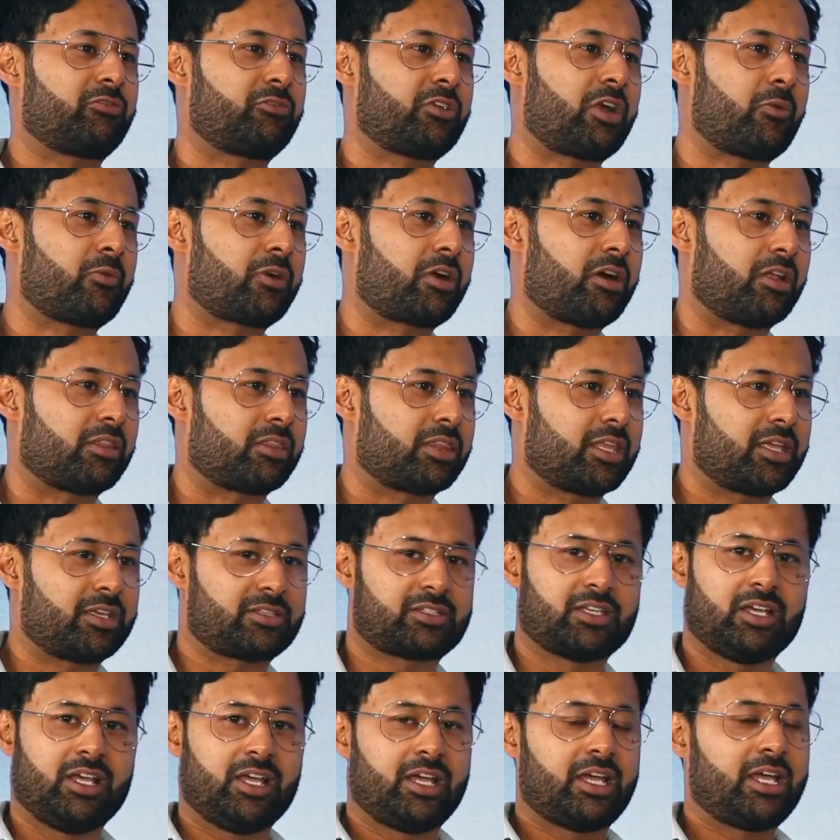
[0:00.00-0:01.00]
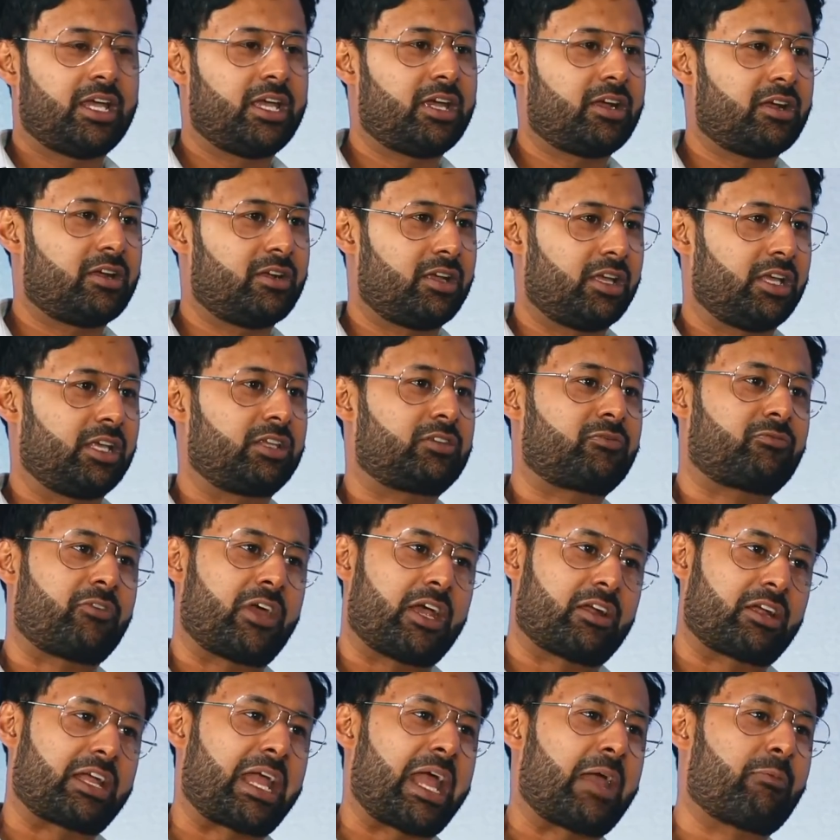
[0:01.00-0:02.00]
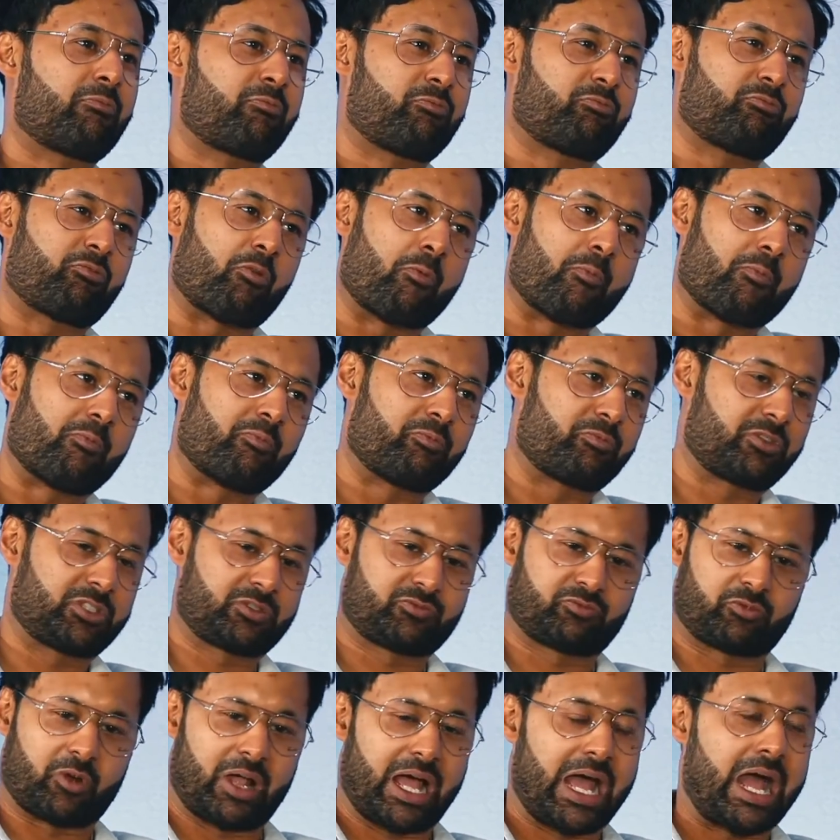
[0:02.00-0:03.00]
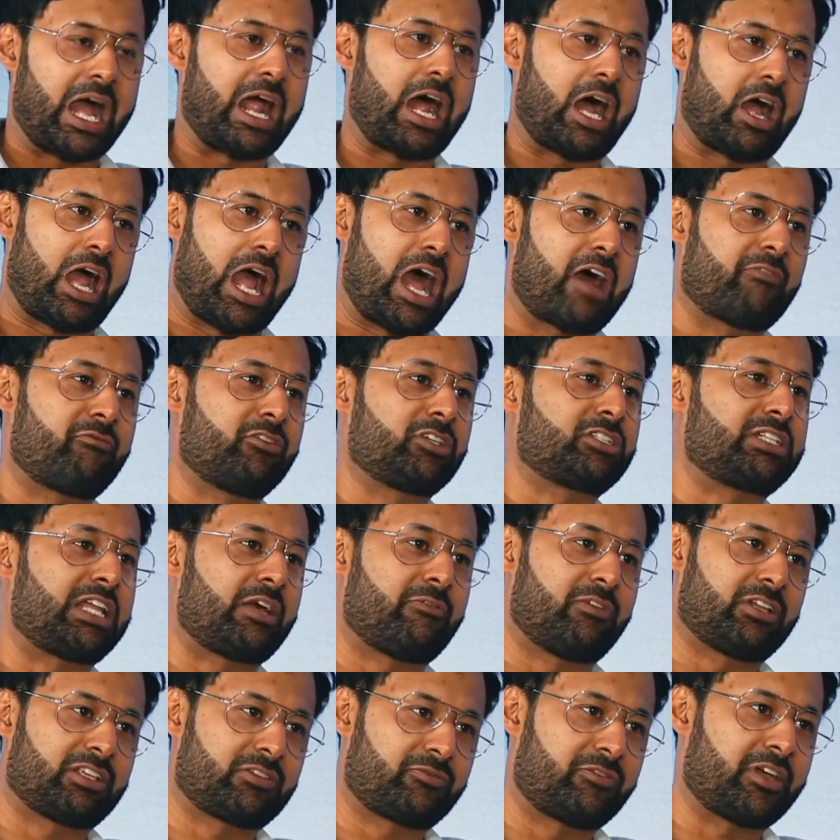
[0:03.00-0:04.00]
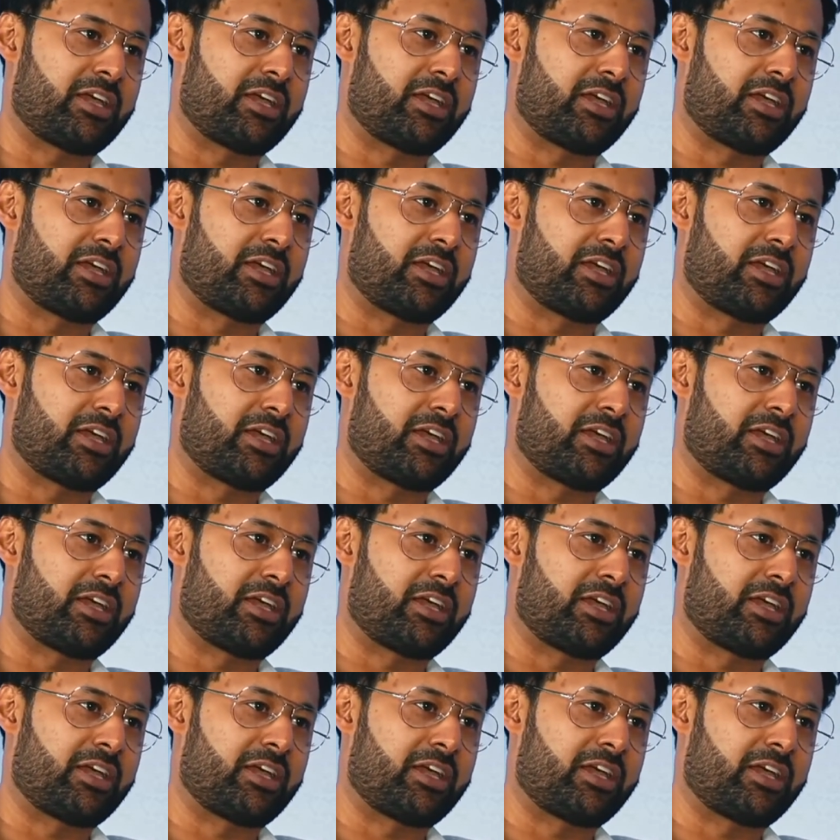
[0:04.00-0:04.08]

If you haven't got this, here it's fair game. Average level is